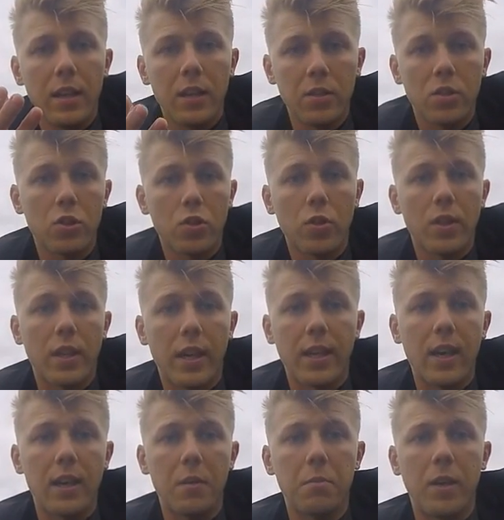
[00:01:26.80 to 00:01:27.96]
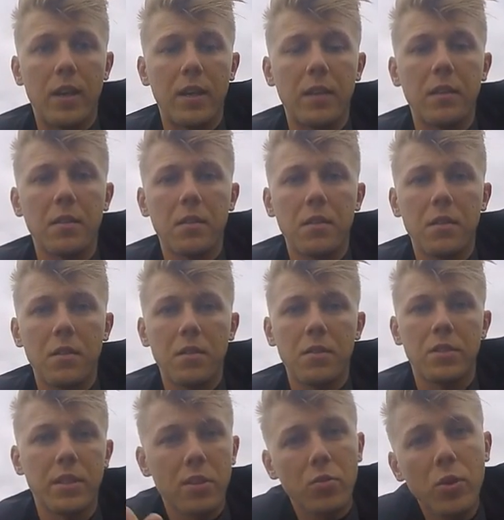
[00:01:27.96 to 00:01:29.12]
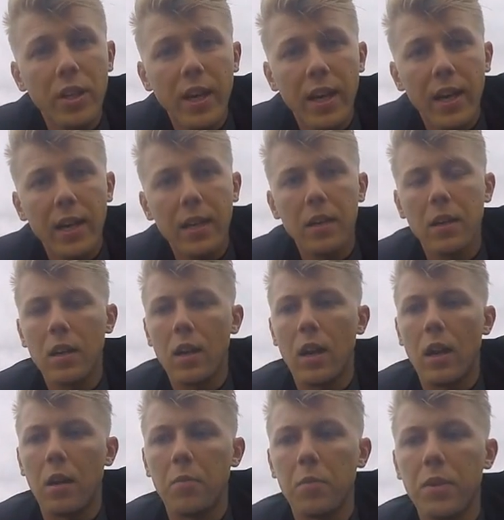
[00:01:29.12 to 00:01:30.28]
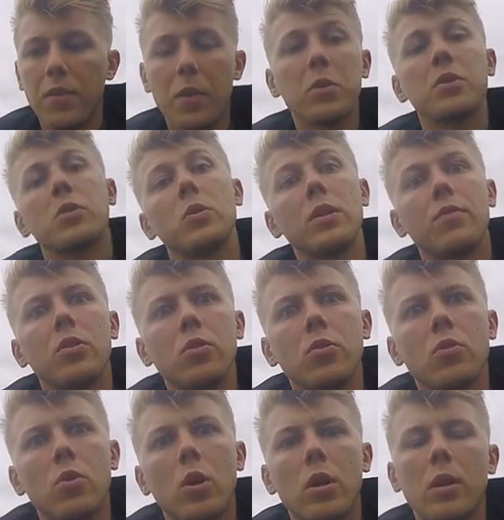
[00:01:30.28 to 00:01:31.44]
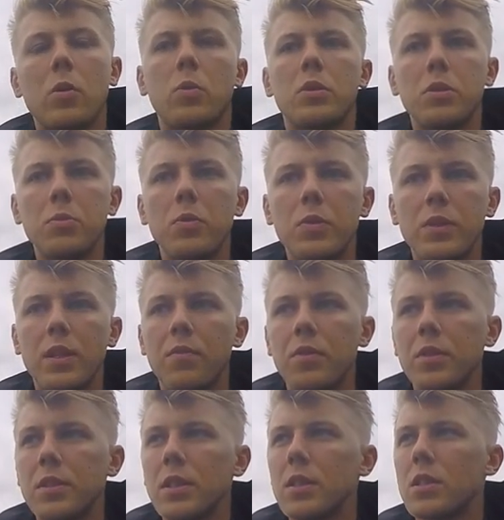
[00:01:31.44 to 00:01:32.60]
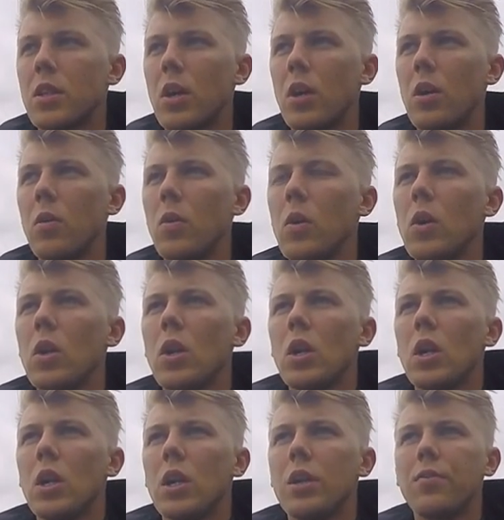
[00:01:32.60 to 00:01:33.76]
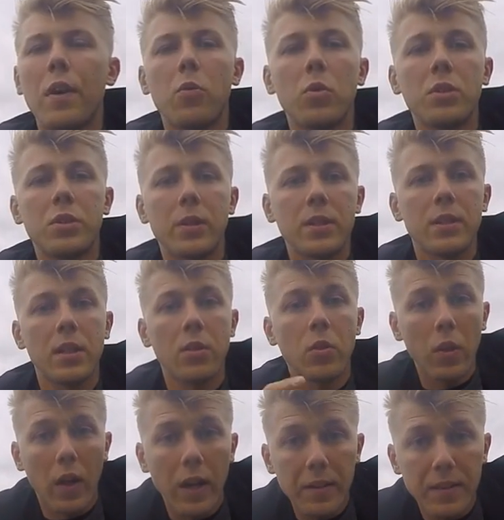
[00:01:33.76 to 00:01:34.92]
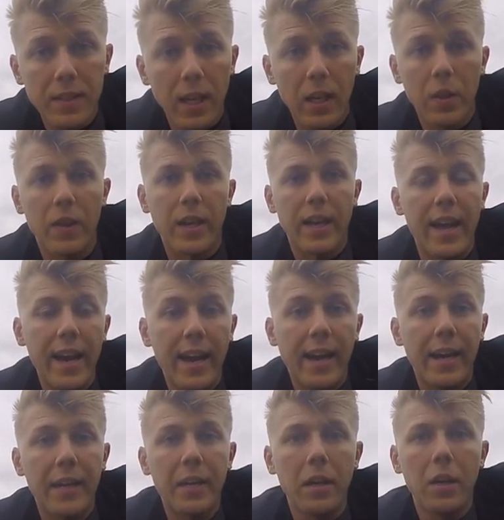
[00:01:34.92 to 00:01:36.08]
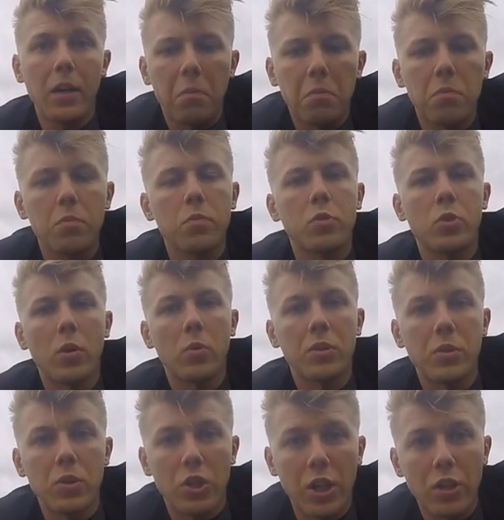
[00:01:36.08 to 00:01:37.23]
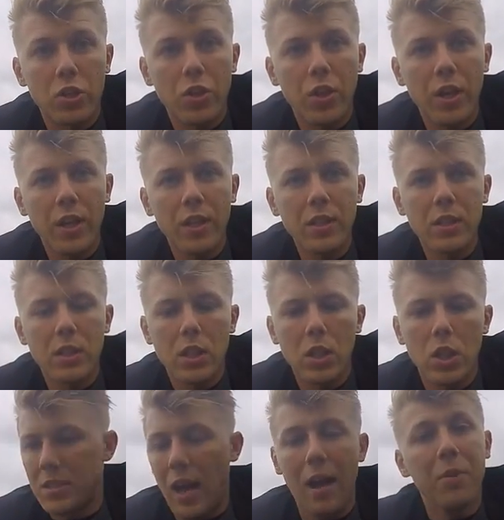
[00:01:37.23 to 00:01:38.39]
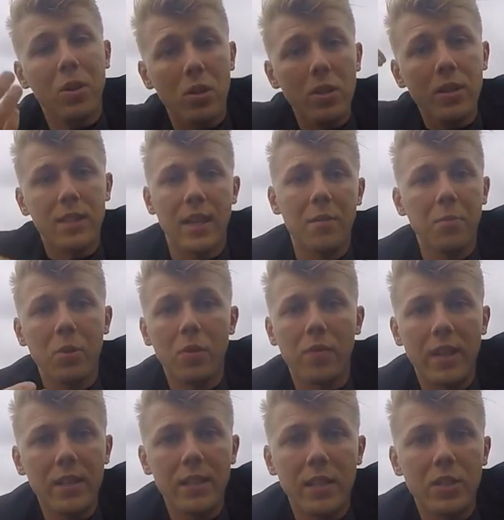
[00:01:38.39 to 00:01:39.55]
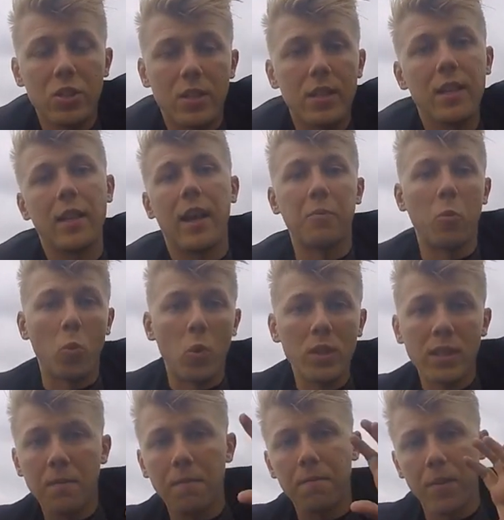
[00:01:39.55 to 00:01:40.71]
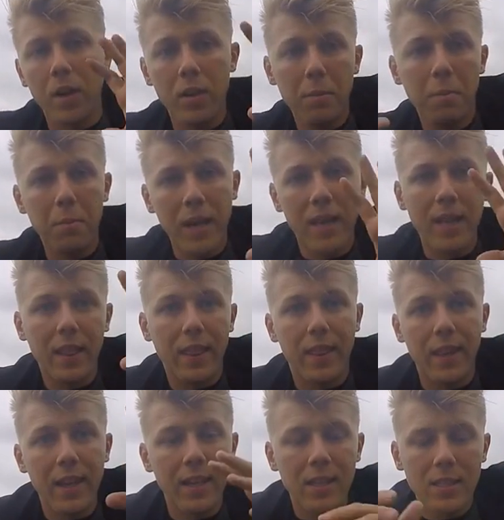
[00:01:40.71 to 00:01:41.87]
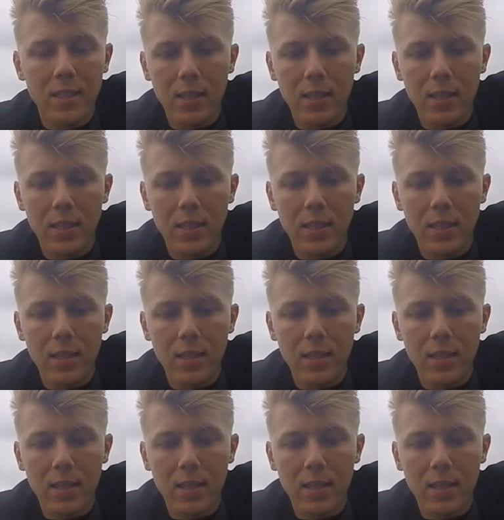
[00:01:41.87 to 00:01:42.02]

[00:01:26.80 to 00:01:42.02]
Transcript: industry that I got my degree at. Uh, if I want to move to New York, I want to move to San Francisco. If I want to continue the lifestyle that I had, do I want to change things? I'm a clear example of ADHD, wanting very many things